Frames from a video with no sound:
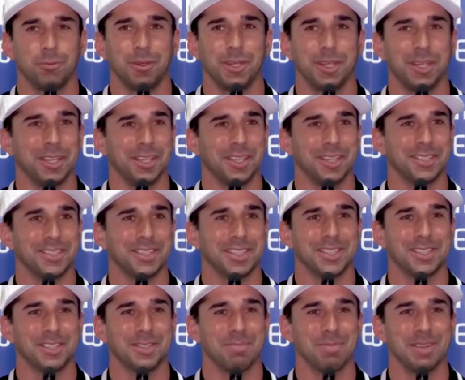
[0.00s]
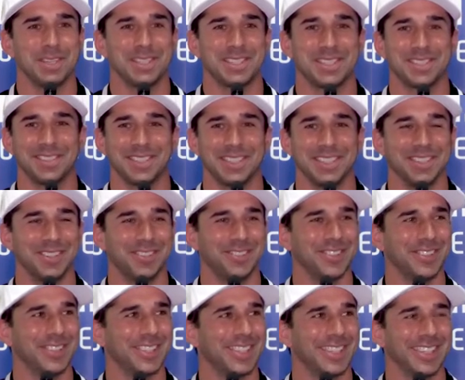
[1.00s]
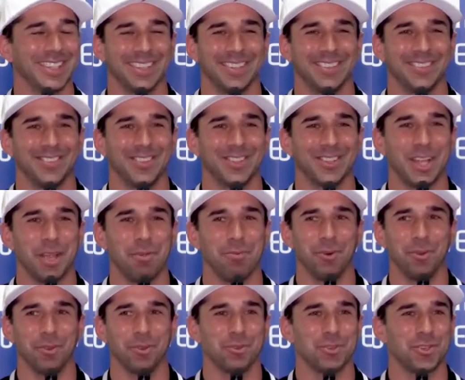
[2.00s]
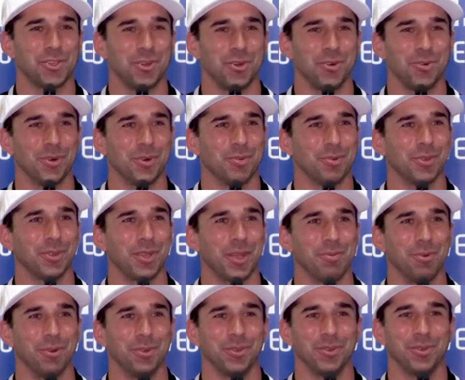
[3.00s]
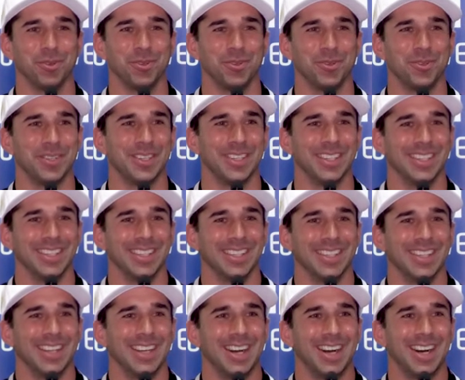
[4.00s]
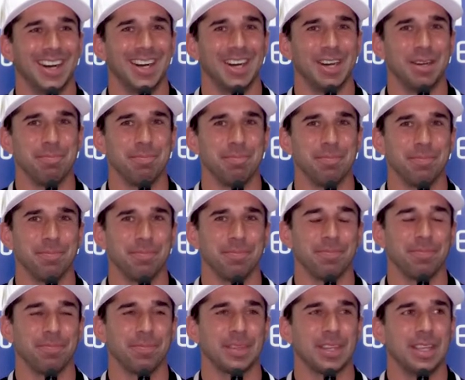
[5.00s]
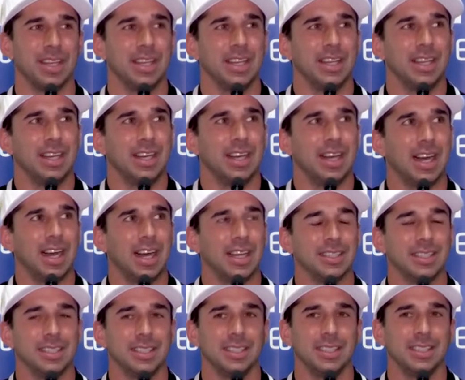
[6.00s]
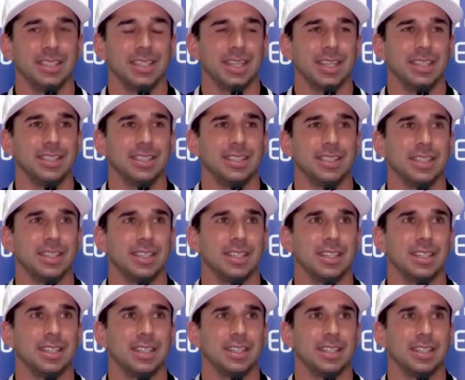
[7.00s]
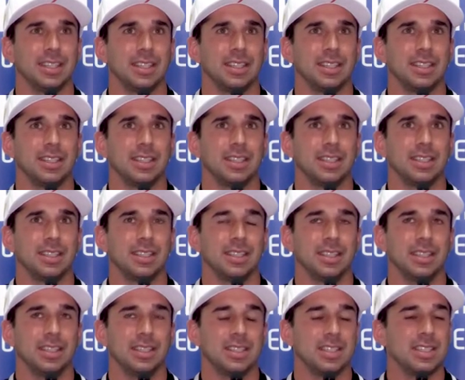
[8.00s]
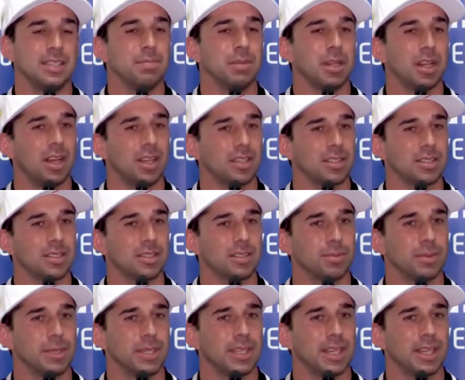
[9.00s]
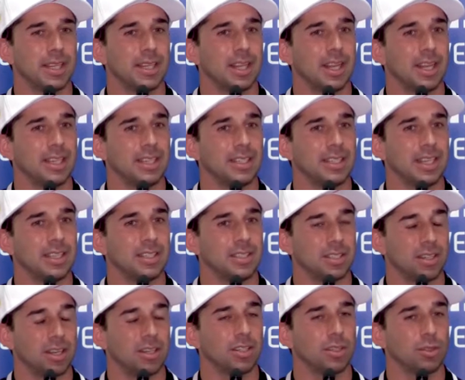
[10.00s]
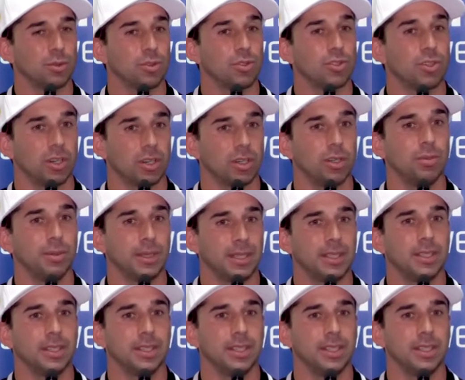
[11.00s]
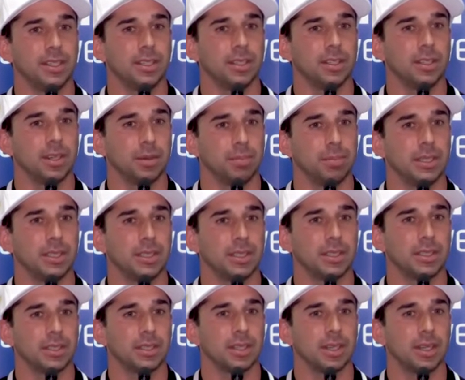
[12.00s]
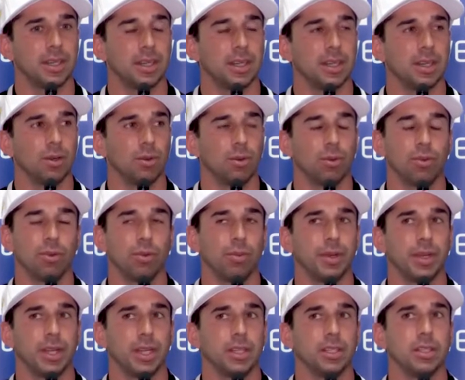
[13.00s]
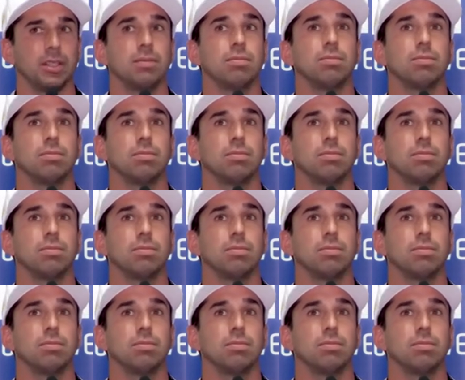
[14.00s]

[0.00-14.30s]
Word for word: Well, I guess that's the mystery, you know, what, uh, what they want to show or what they want to do. Um, I think in the end, uh, it seemed last weekend like they started to struggle with the heat a bit. Uh, also, when I